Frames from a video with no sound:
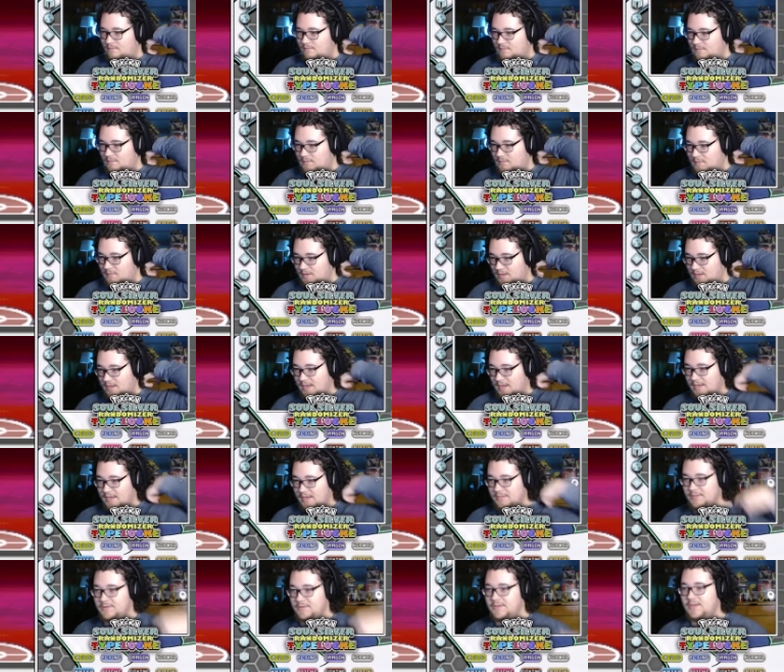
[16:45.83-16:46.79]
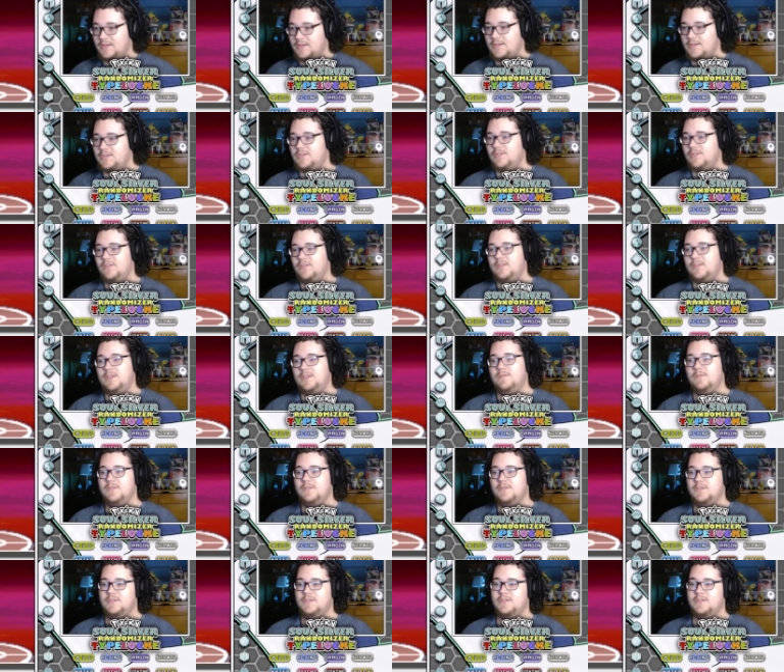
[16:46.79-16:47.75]
Okay, it's using Agility, which
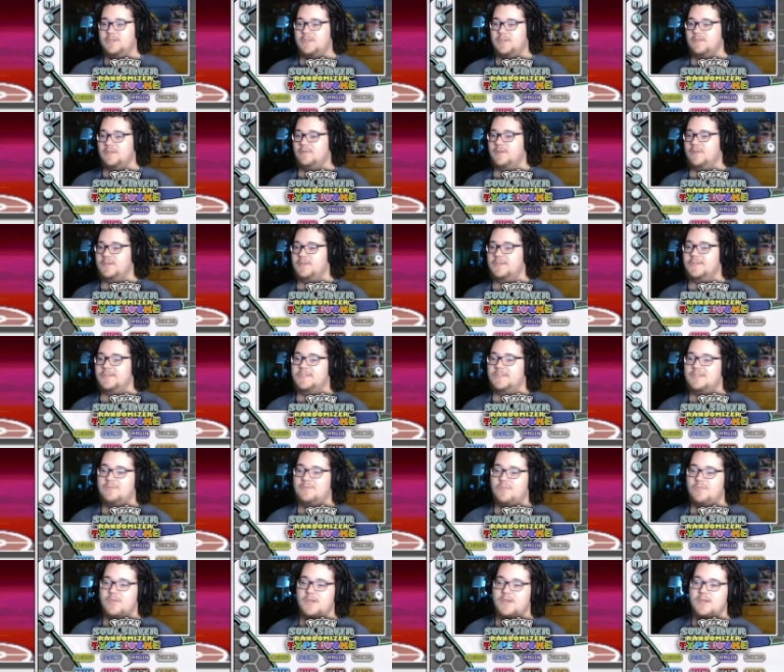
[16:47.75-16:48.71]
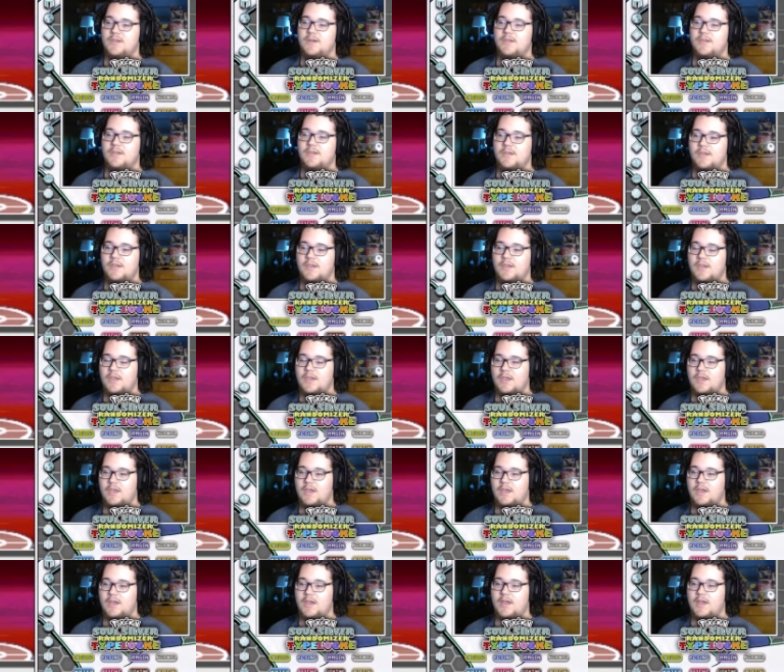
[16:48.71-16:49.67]
is just going to raise its speed.
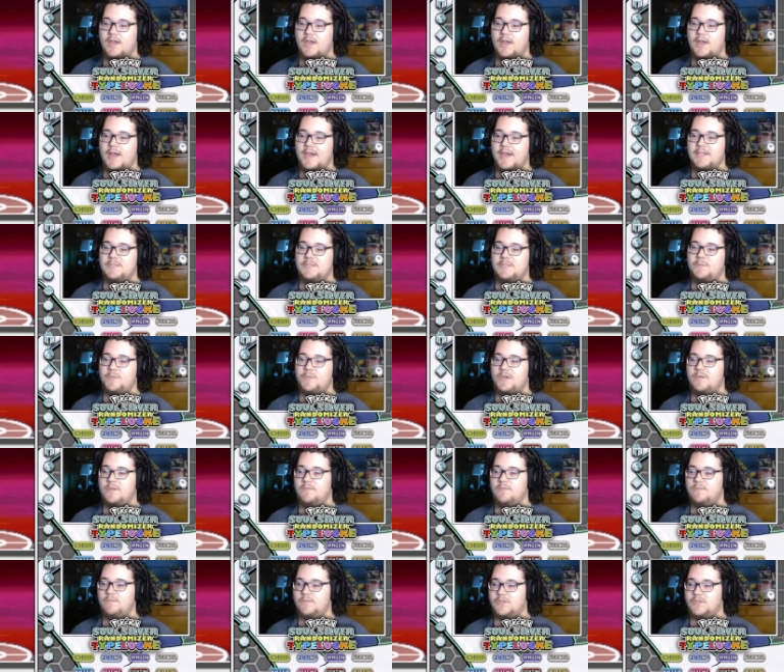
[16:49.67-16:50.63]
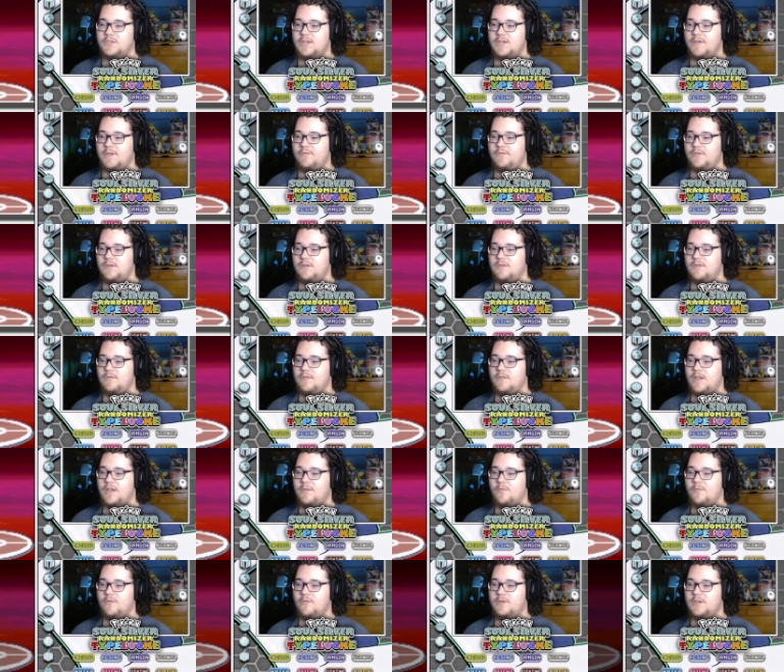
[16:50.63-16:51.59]
Ice Beam should definitely do a lot
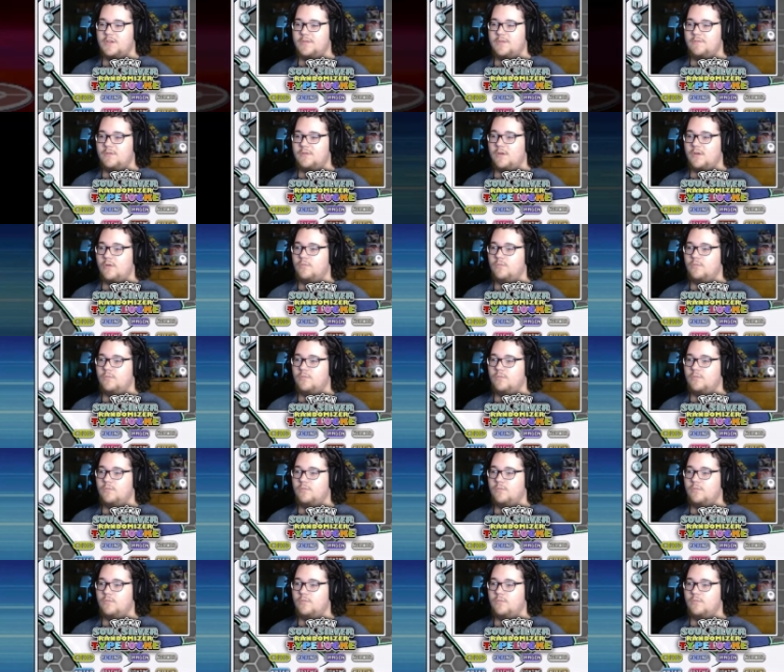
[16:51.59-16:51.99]
more damage. Oh.